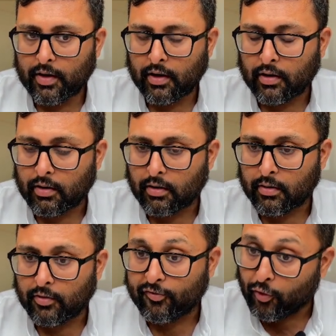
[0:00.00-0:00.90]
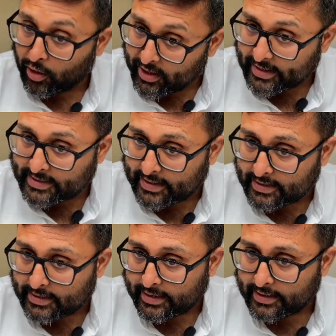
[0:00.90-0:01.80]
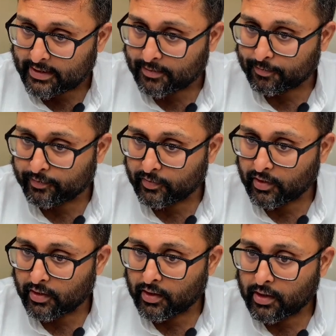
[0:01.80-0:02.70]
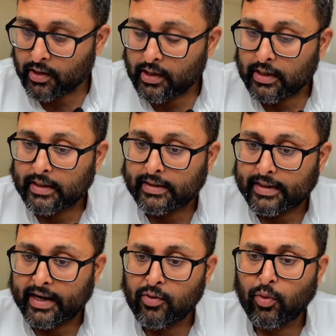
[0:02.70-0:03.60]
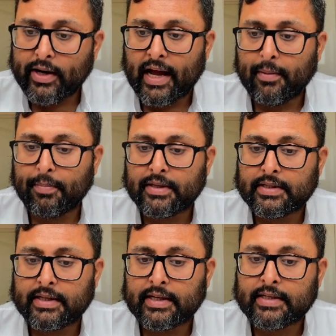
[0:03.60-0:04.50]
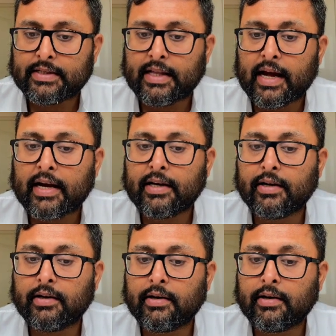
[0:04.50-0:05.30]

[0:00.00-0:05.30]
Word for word: foreign exchange rate, then what happens is that